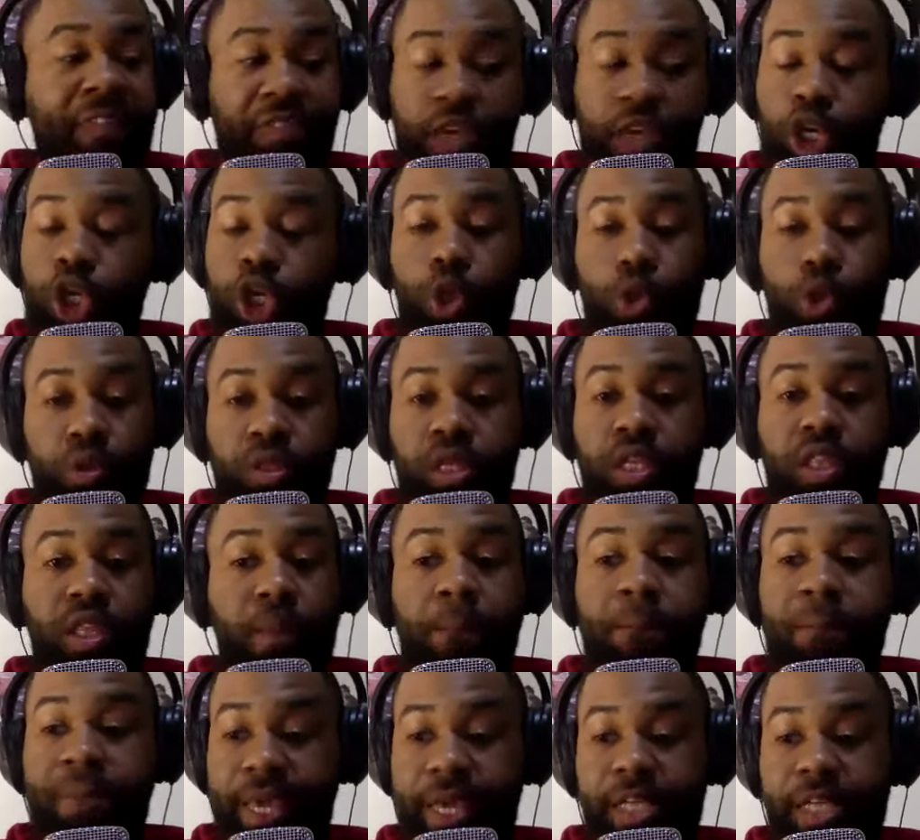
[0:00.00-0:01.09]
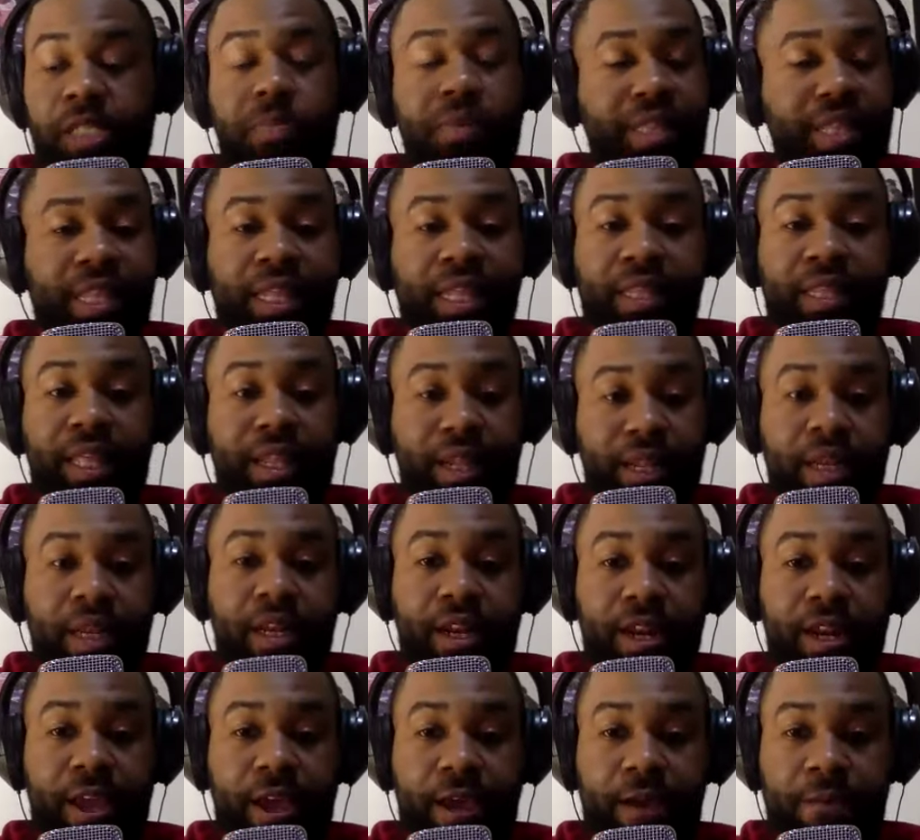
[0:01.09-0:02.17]
the big split that they
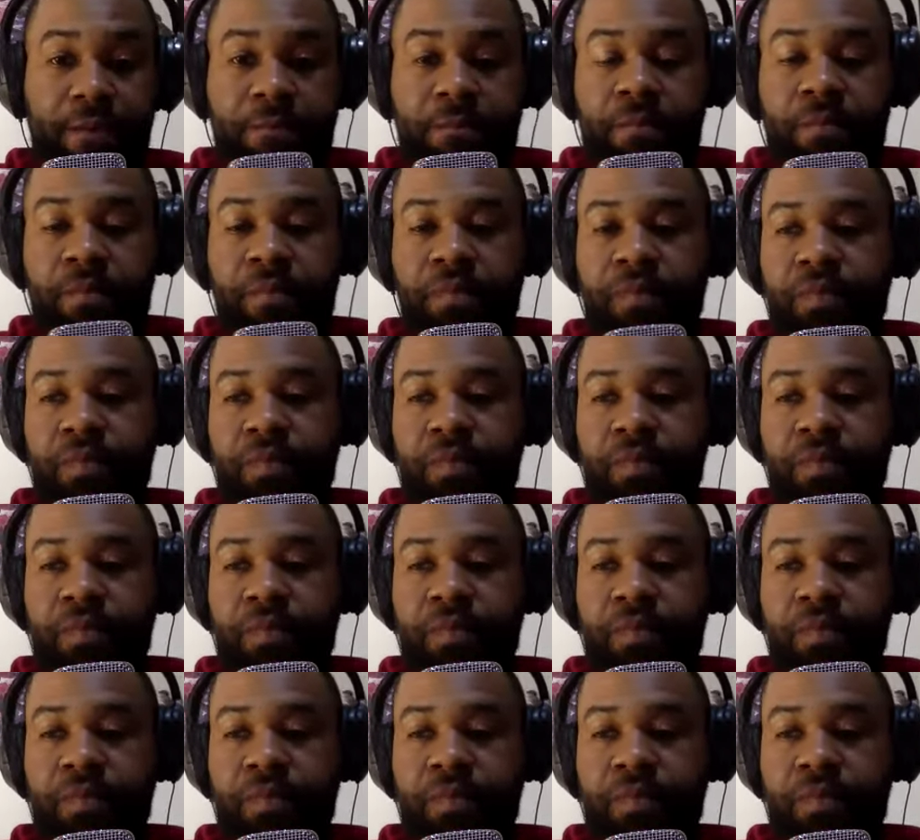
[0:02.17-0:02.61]
needed to get.